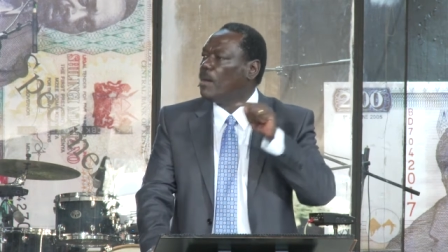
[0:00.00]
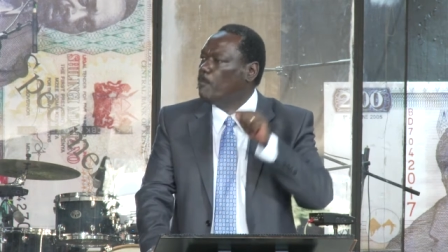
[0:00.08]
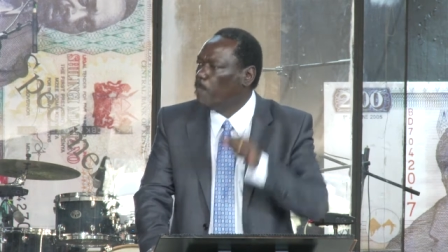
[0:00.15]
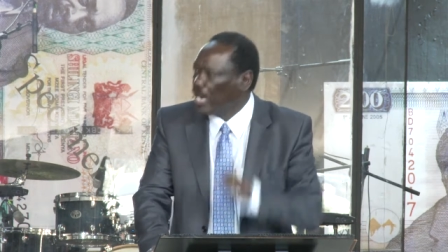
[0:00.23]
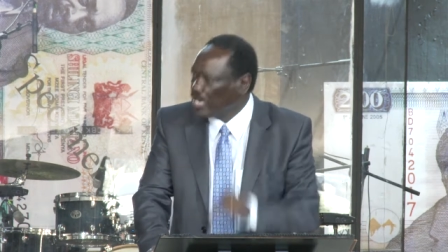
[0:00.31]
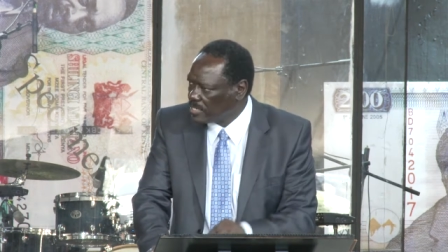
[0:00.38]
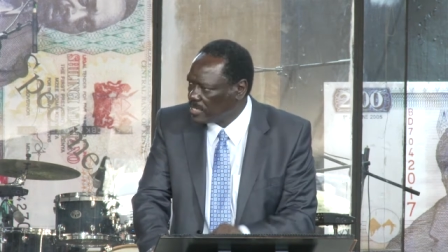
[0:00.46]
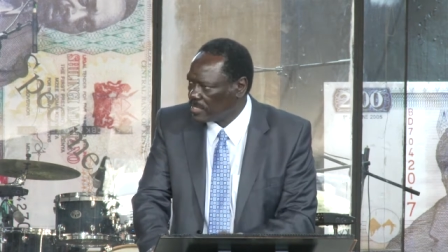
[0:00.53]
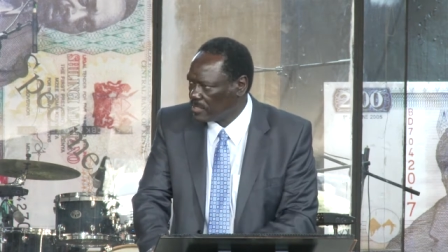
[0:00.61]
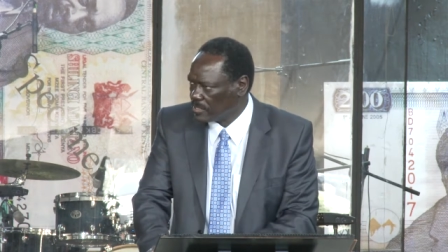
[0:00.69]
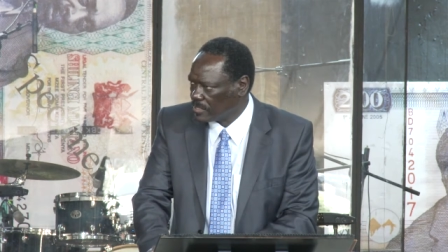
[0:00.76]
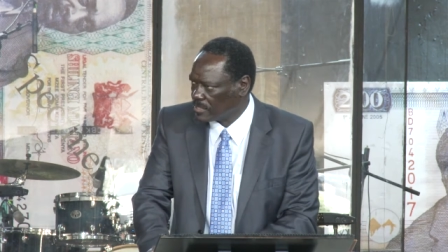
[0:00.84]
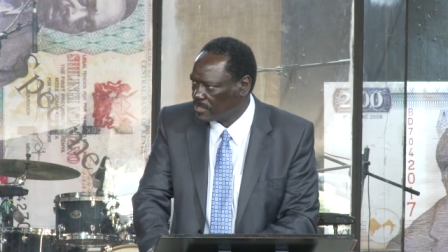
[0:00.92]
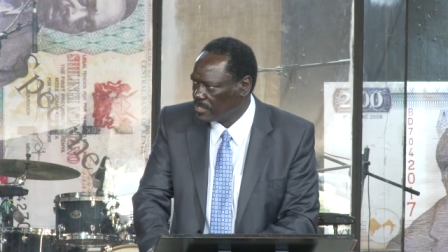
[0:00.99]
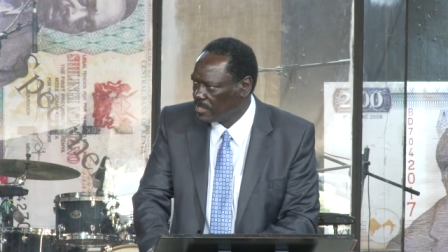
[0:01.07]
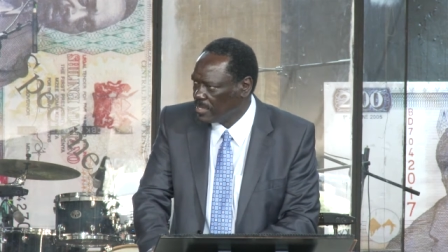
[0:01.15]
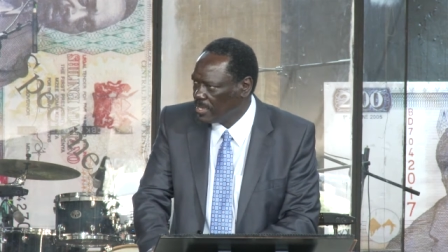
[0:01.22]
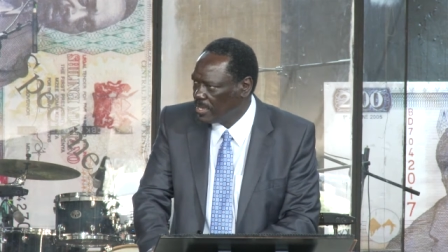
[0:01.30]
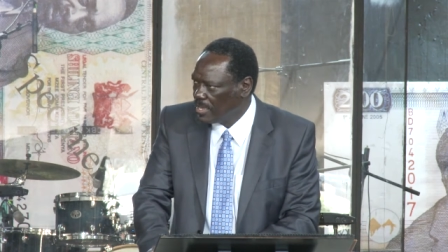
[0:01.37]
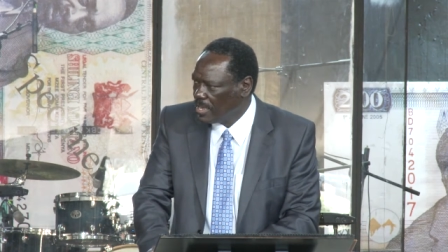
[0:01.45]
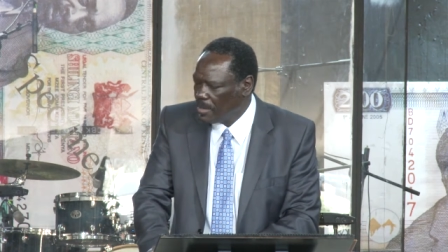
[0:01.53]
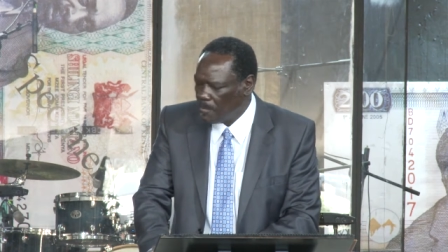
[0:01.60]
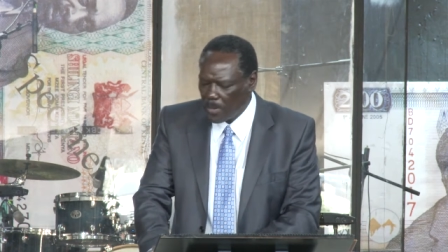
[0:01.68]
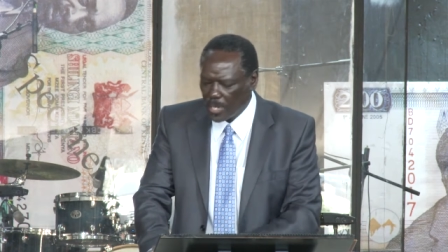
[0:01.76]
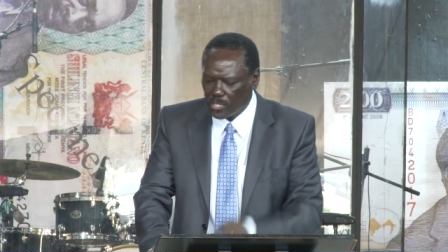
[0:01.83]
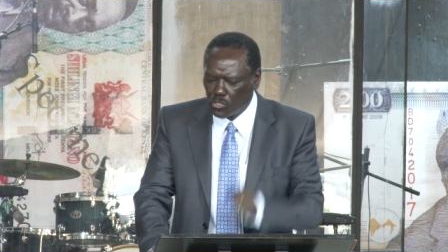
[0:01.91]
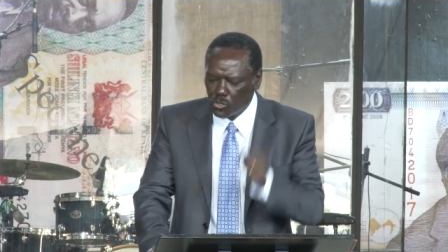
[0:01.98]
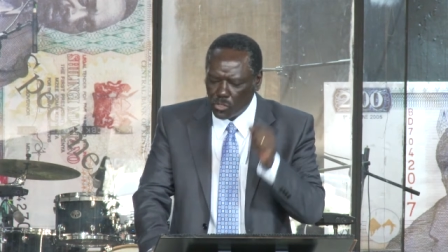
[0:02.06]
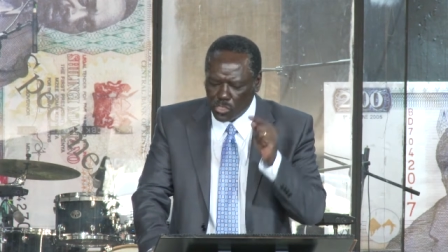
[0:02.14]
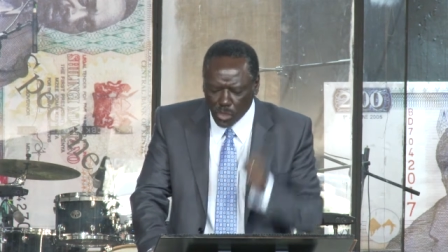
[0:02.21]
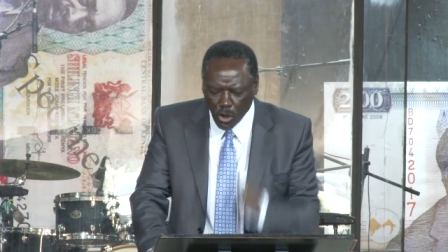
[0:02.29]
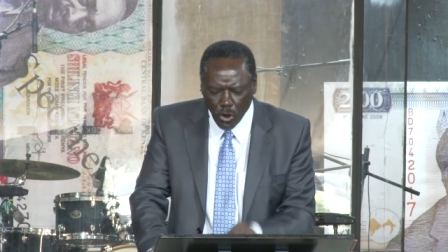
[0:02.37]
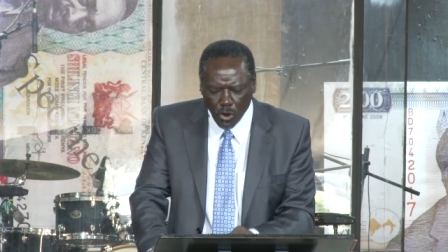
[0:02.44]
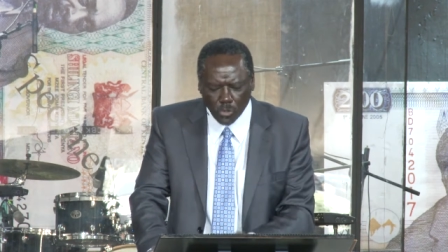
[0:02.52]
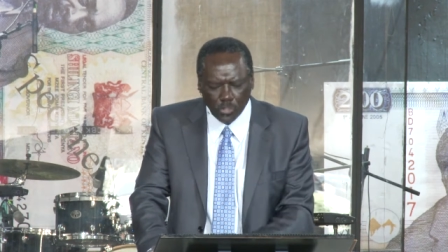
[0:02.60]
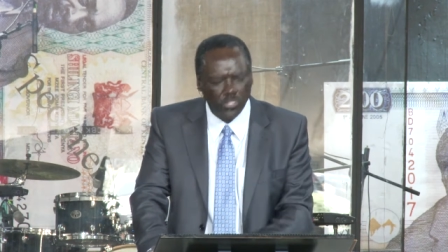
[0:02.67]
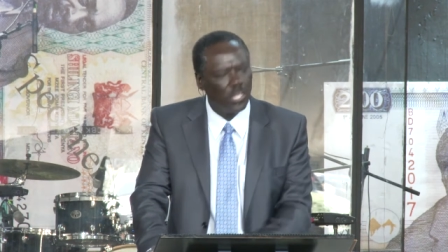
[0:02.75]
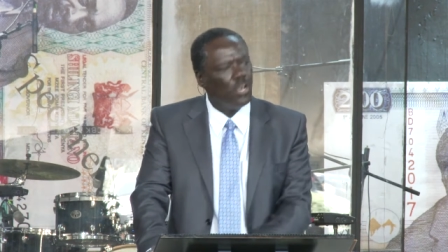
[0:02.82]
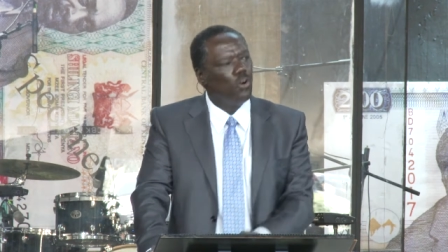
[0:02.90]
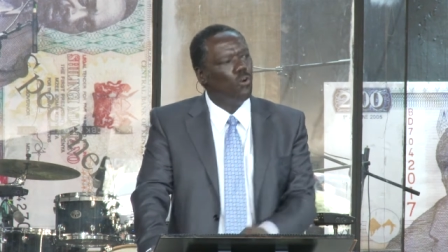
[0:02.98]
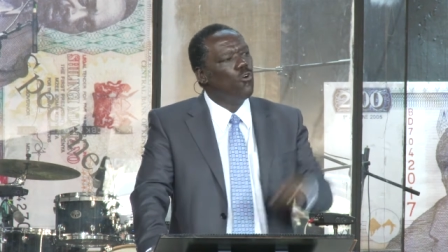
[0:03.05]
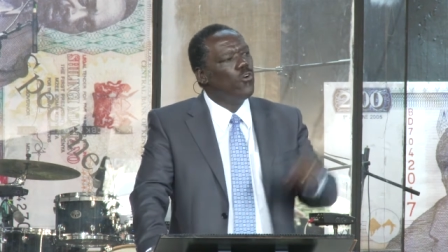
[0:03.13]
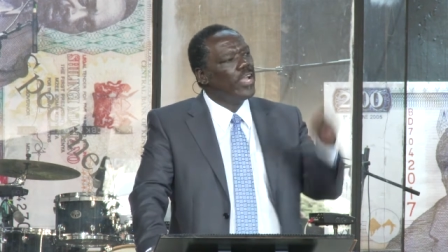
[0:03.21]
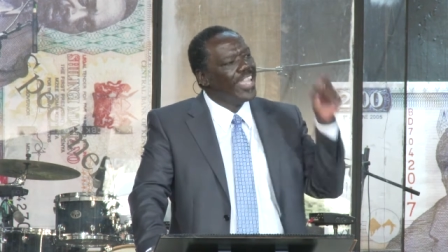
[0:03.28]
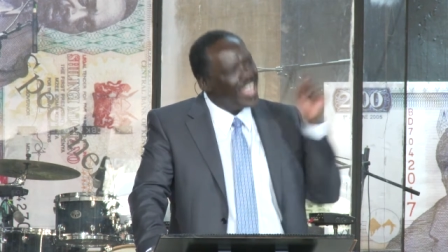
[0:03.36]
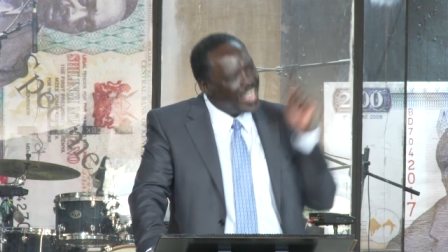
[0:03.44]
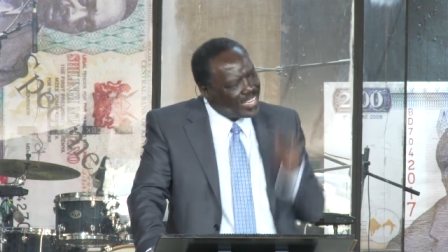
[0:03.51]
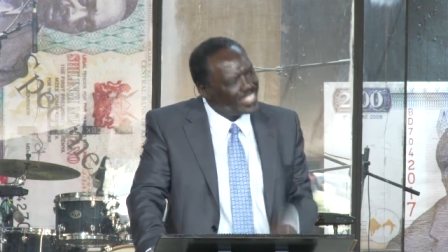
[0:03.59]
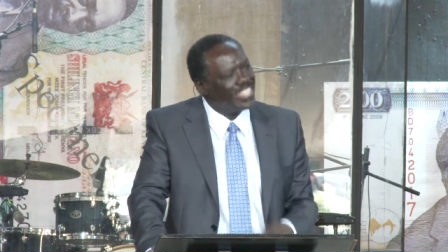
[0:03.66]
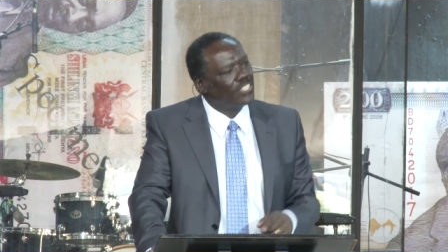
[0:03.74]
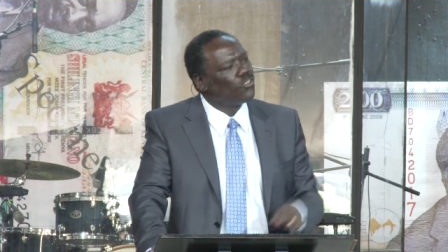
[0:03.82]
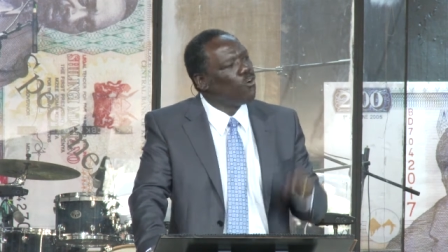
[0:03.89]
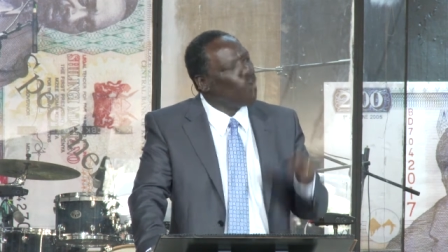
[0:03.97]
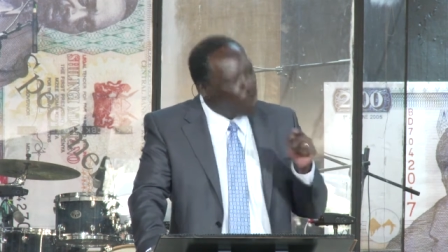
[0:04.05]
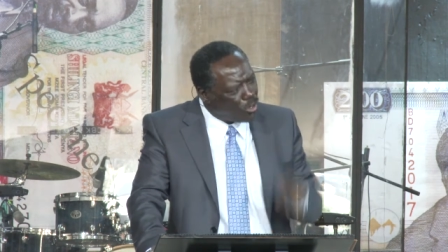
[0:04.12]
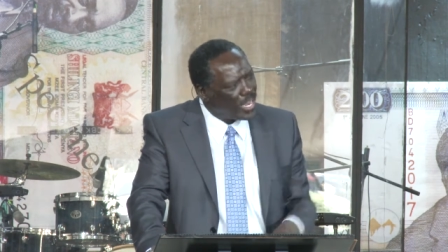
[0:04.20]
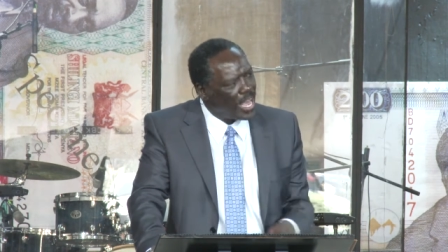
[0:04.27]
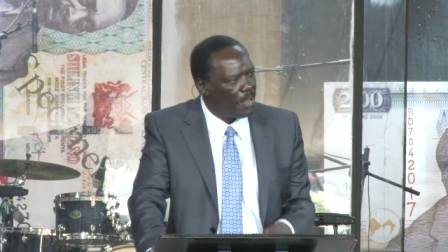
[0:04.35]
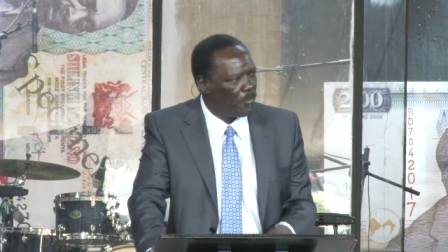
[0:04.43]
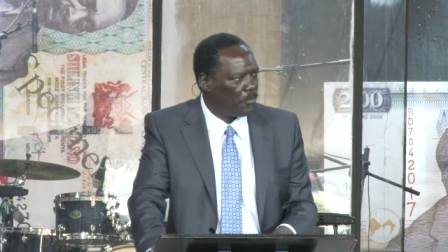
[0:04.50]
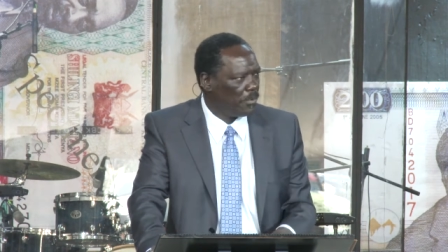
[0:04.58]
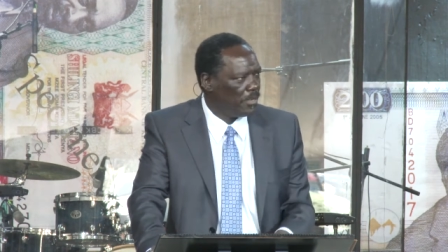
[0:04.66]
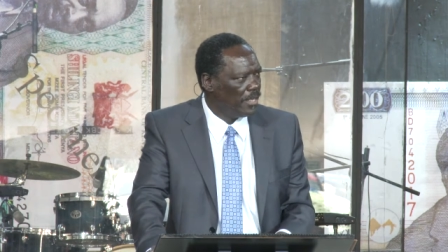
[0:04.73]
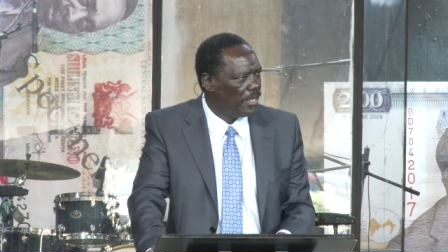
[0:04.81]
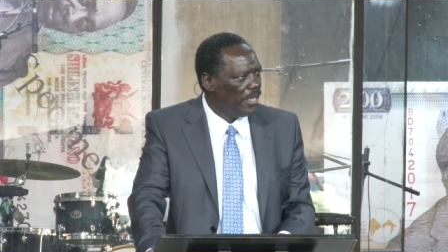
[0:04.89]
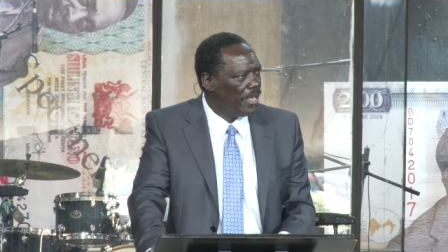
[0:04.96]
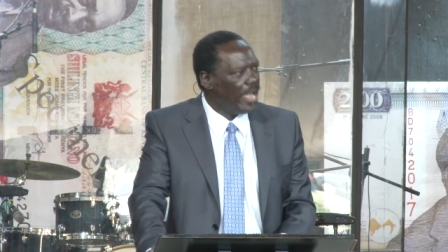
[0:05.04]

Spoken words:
abundance. But to those who eat it all up,